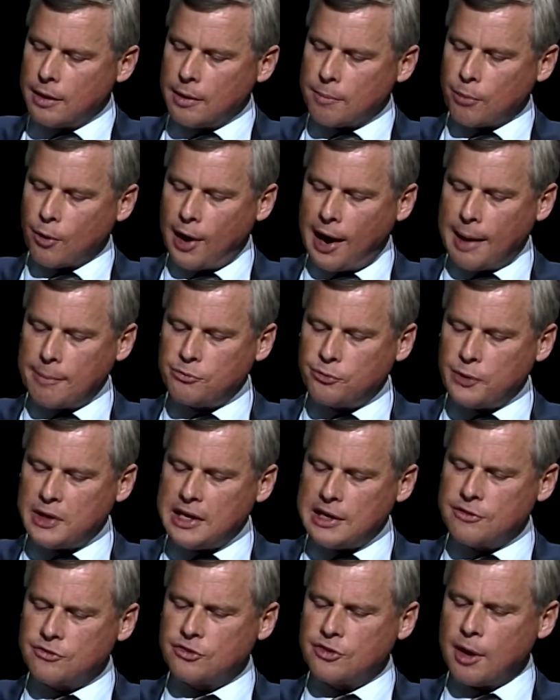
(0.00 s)
Perhaps we
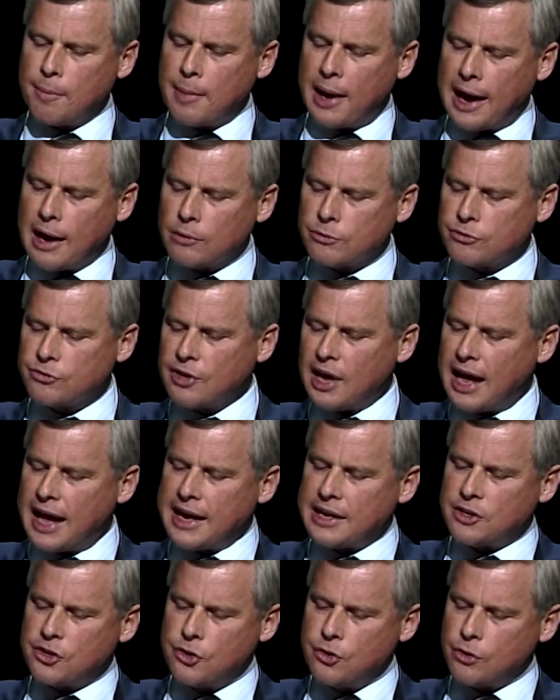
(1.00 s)
need some
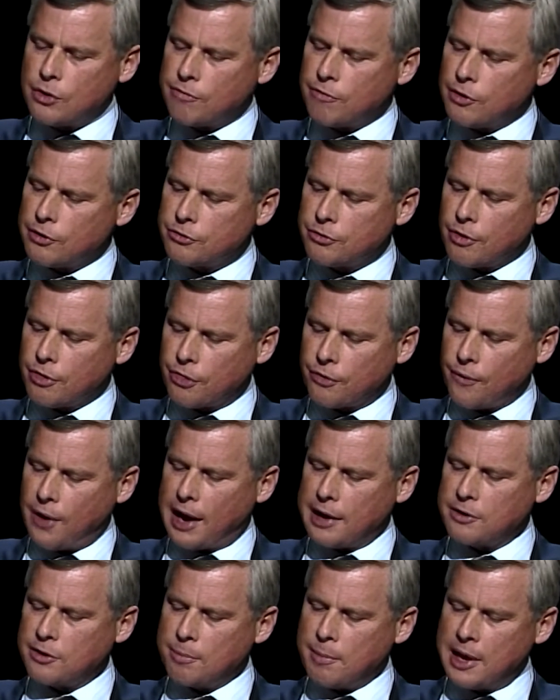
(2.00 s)
outside, universal
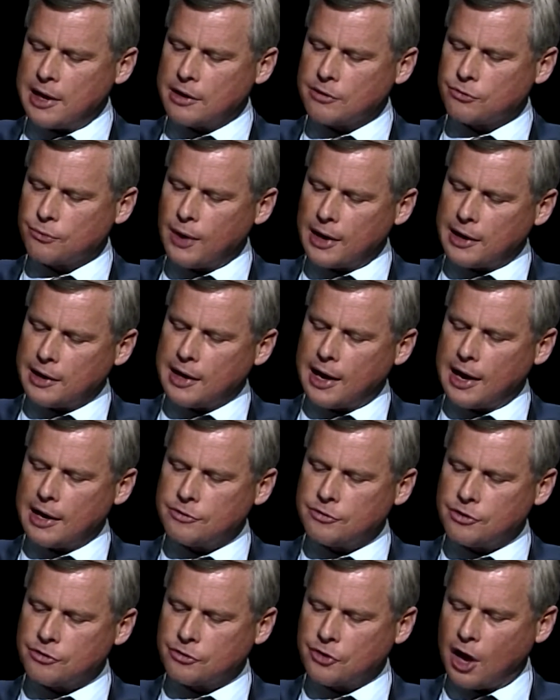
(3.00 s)
threat to make us recognize
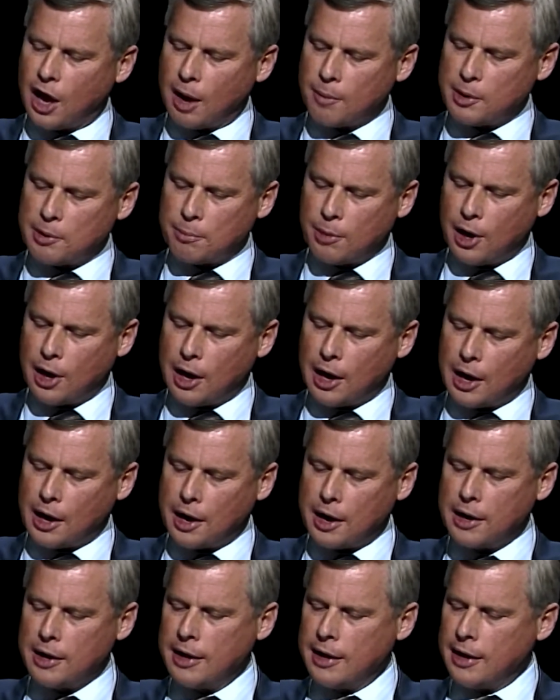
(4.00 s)
this common
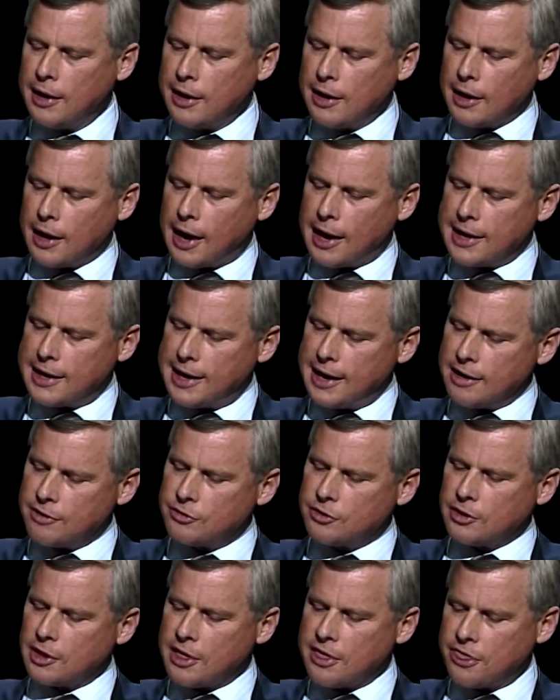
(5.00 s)
bond. I
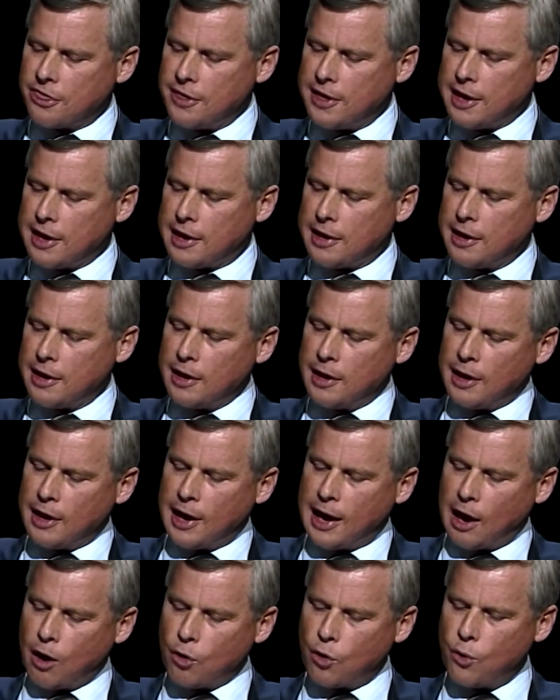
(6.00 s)
occasionally think
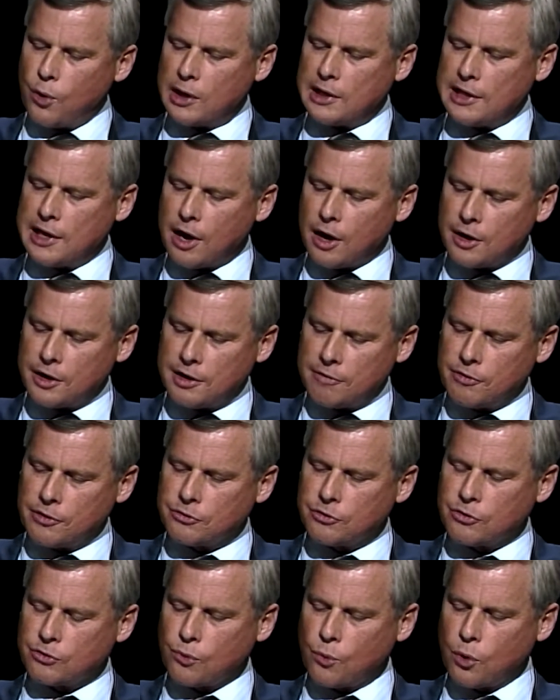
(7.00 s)
how quickly our
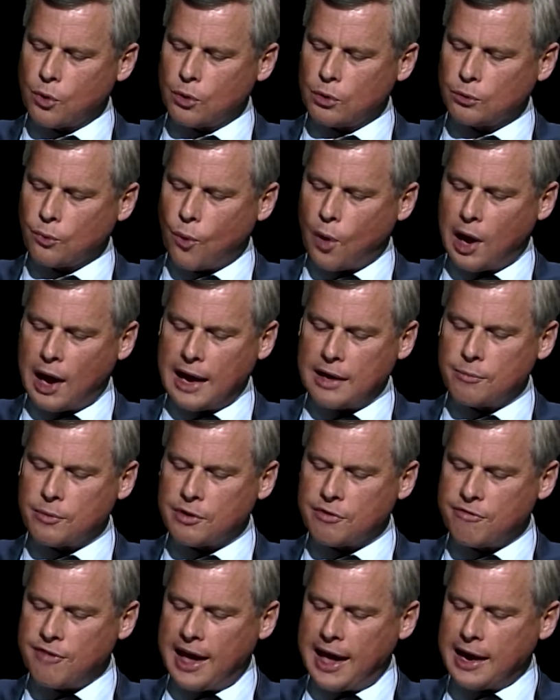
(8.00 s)
differences worldwide would
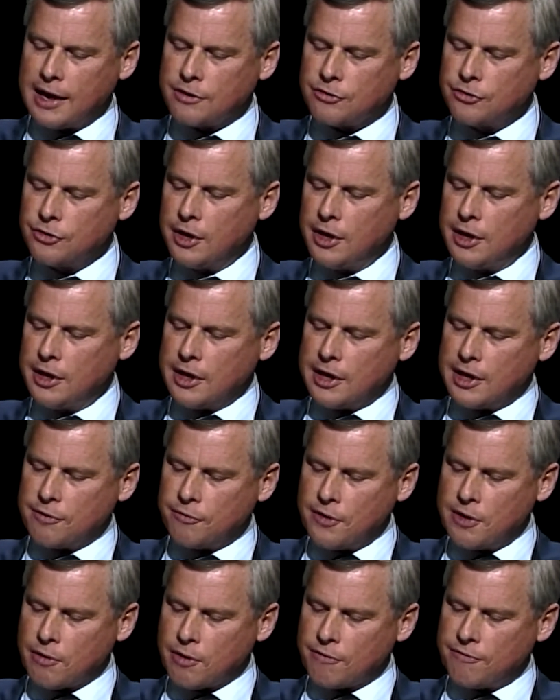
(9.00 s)
vanish if
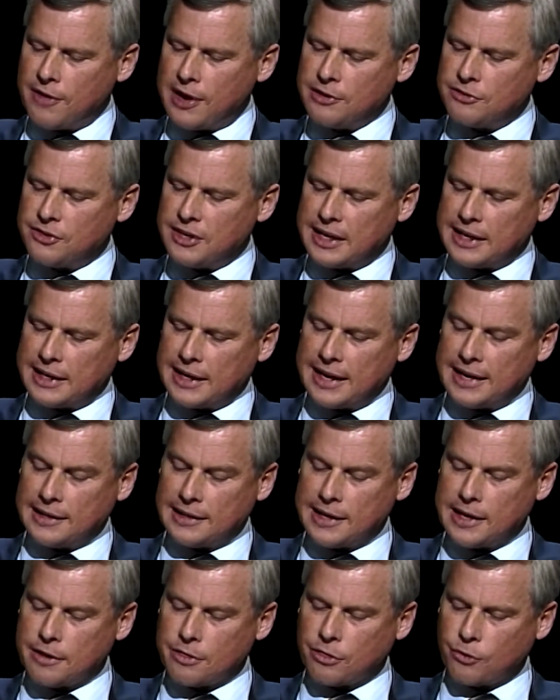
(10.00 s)
we were facing an
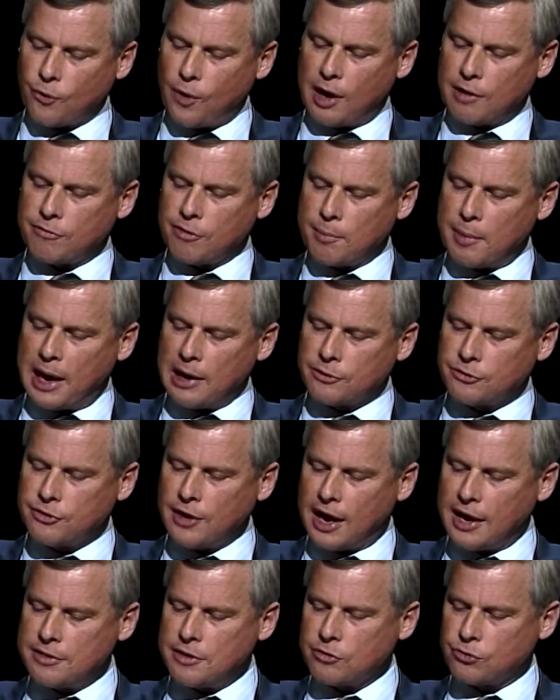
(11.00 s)
alien threat from
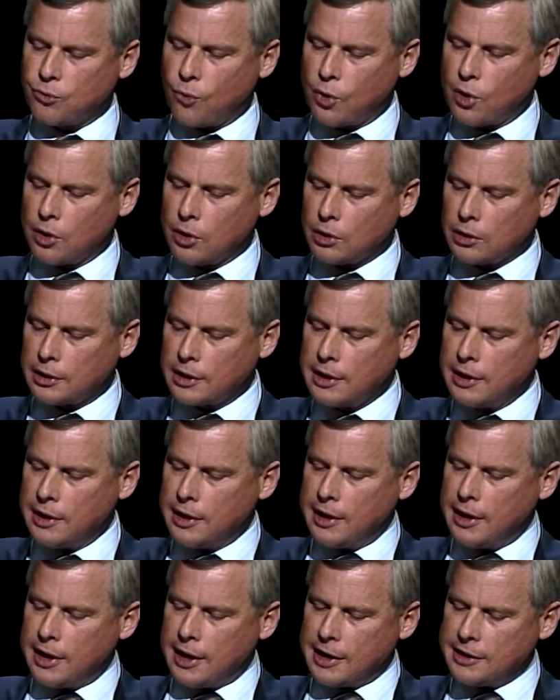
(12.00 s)
outside this world.
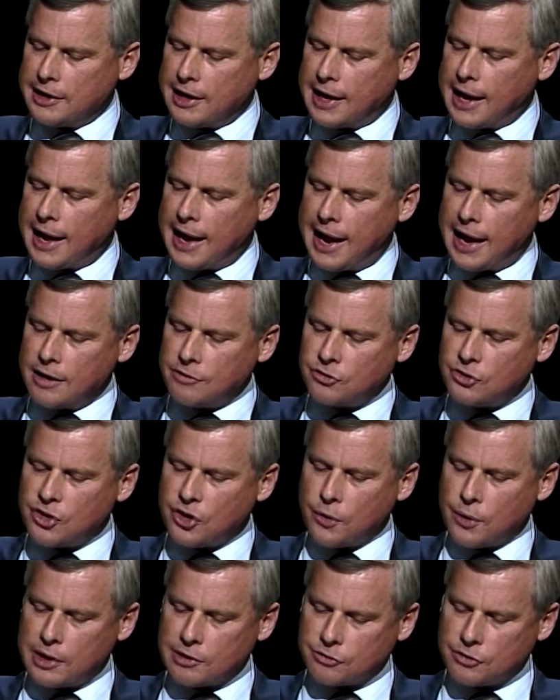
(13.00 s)
And yet I ask
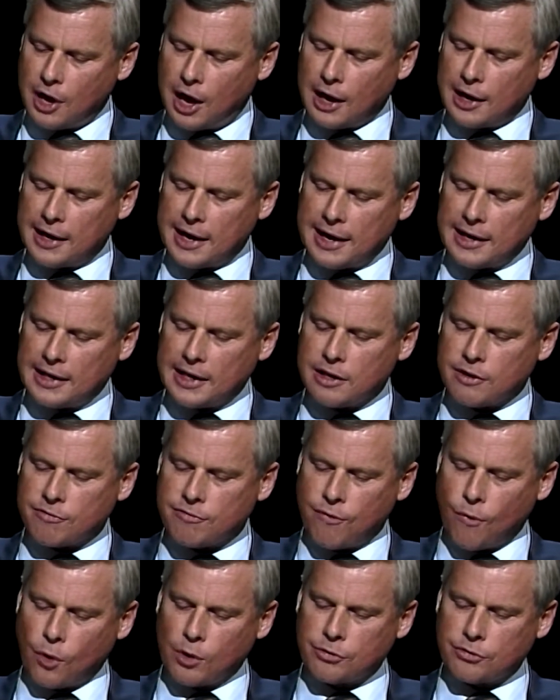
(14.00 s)
you, is not an alien
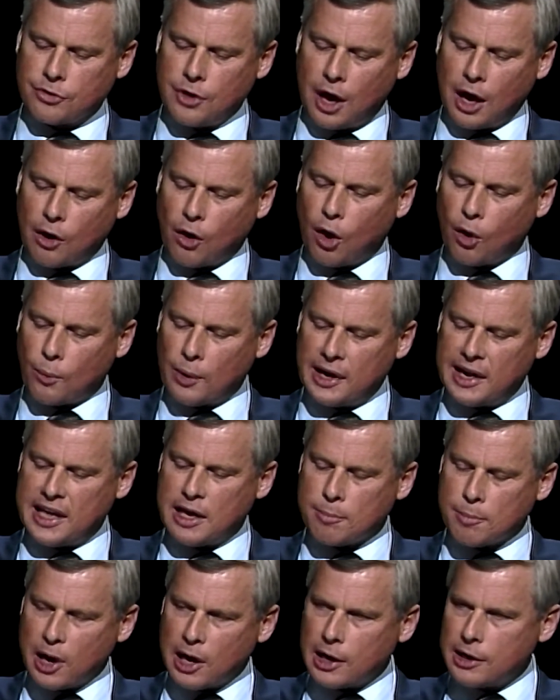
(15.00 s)
force not already
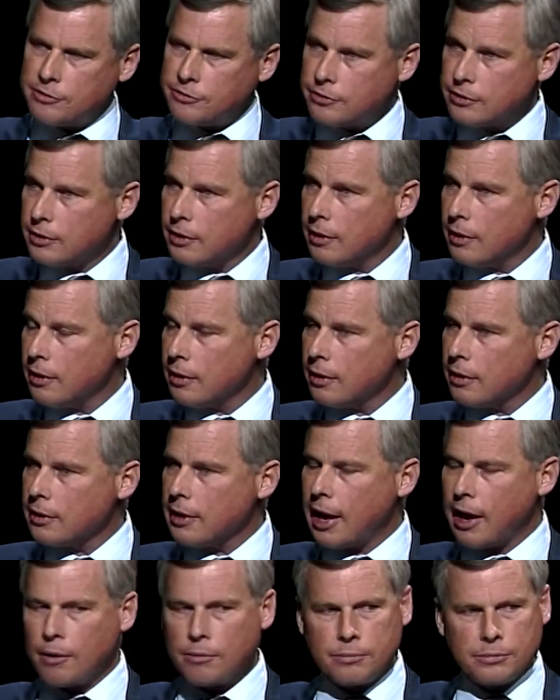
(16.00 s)
among us?
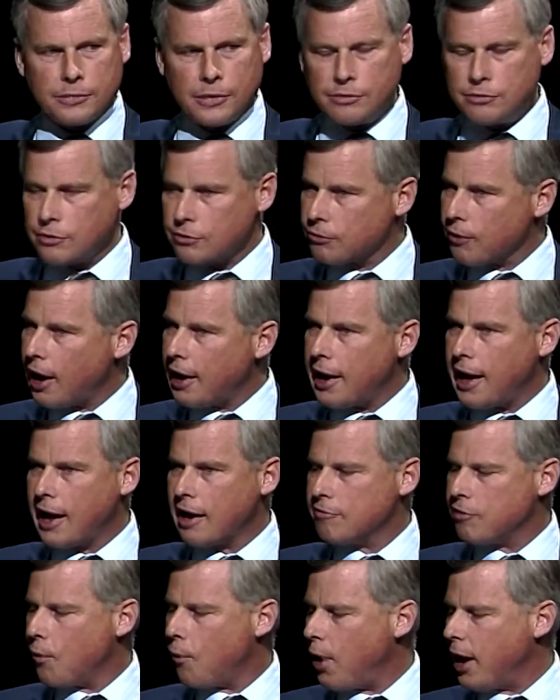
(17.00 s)
Now, this is right out
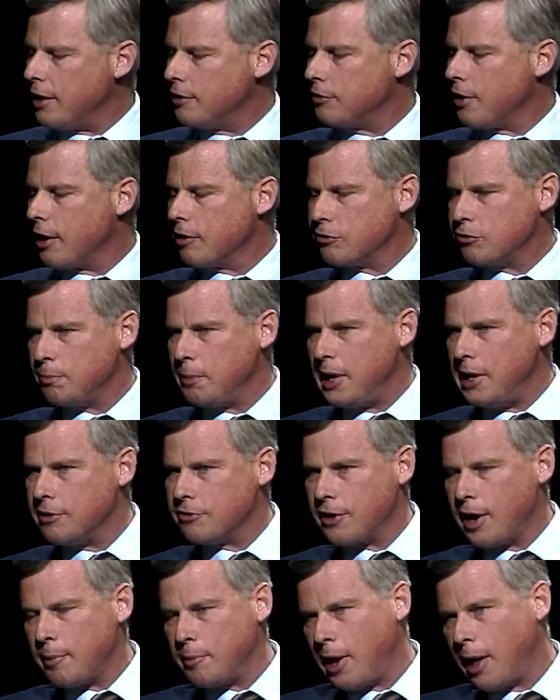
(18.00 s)
of a White House speech.
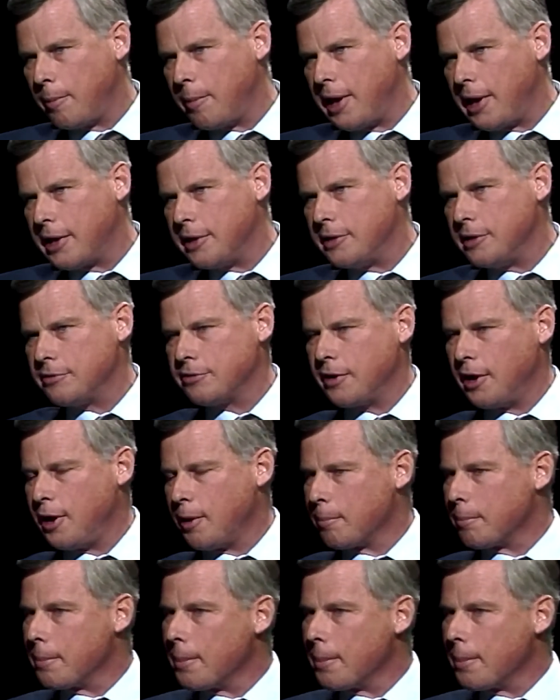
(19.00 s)
I'm not making this up.